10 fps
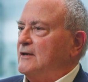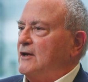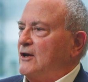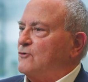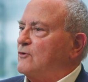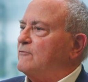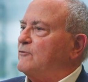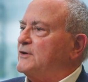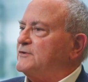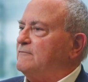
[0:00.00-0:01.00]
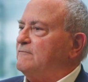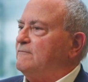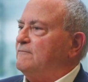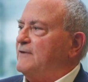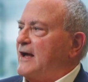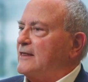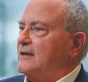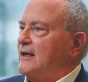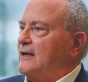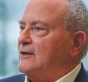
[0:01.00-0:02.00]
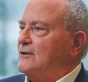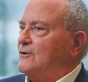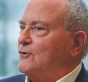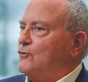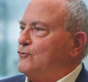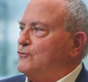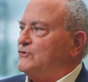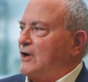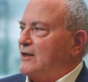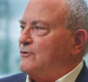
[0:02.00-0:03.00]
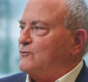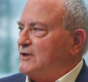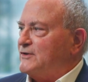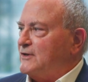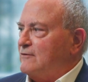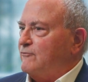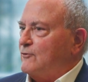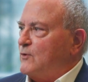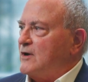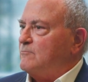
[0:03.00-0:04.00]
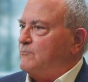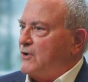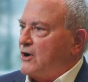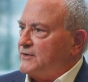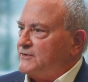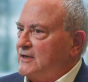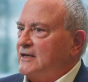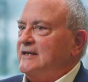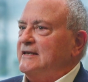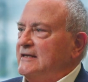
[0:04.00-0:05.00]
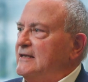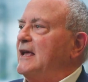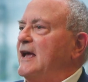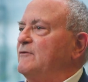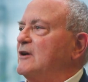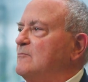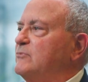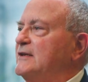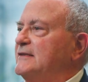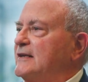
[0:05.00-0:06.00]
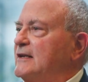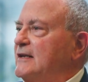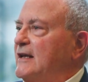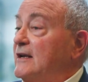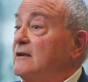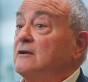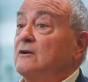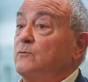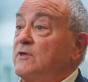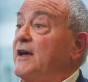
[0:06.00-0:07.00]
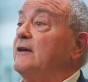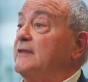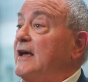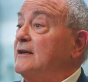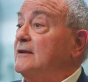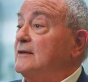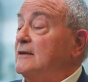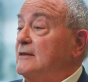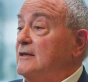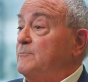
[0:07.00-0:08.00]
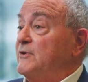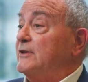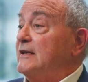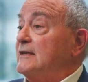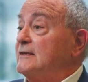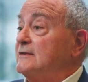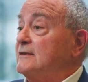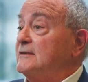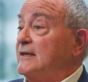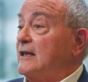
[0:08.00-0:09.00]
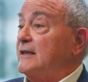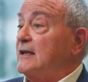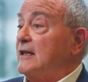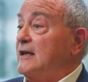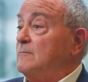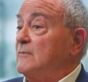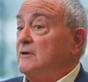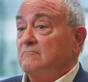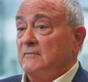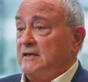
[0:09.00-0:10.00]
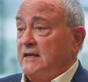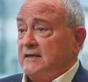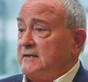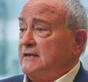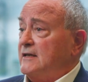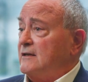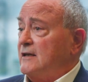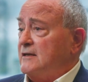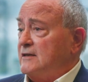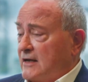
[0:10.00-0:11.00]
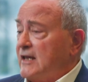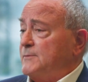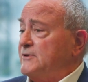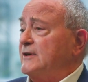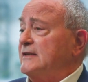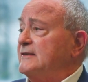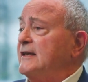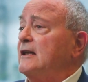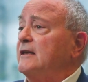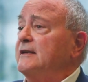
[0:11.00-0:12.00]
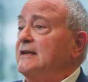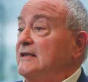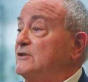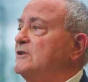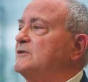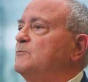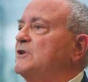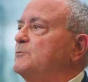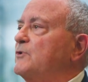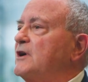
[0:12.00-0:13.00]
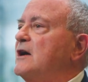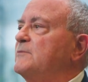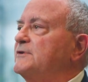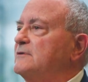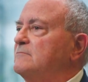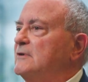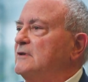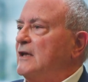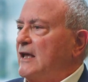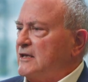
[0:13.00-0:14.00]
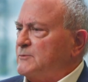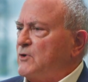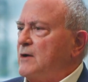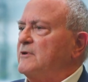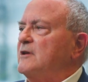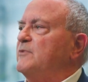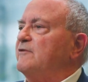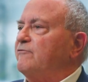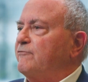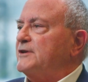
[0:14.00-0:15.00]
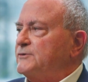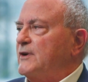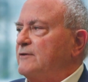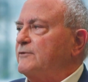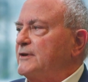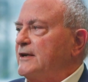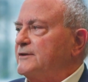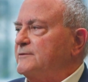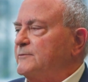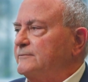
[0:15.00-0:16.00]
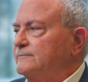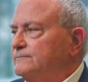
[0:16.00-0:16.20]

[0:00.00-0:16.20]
in order for us to validate who's on the risk and for what parts, you need to have a complete set of data. Without that, the ability to settle the claim, the claim still gets settled. It's just much more cumbersome, and it's probably a bit frustrating for the customer.